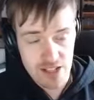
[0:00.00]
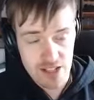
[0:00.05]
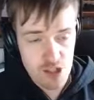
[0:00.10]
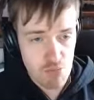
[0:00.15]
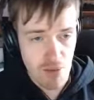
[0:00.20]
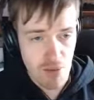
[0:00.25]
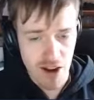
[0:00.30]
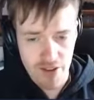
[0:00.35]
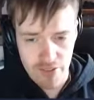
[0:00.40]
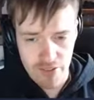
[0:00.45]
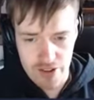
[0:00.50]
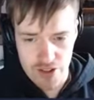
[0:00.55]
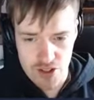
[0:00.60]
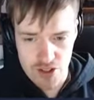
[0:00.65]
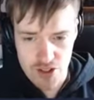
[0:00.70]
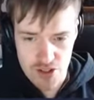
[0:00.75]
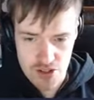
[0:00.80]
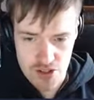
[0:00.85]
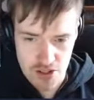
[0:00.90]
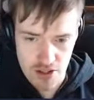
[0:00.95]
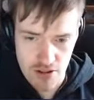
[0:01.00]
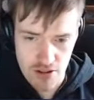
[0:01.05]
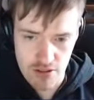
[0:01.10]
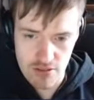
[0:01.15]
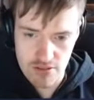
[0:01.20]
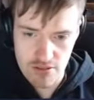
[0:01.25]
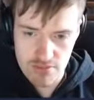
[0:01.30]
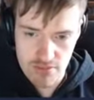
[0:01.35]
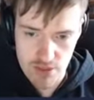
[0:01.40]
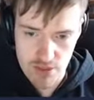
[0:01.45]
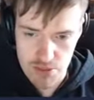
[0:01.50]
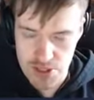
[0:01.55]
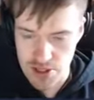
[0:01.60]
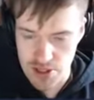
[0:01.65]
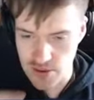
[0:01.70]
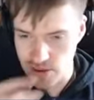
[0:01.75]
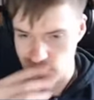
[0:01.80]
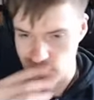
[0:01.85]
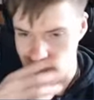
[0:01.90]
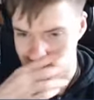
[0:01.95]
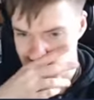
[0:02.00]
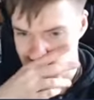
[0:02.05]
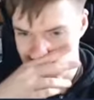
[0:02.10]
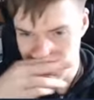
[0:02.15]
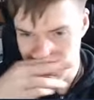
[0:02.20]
less mileage. So up to you guys.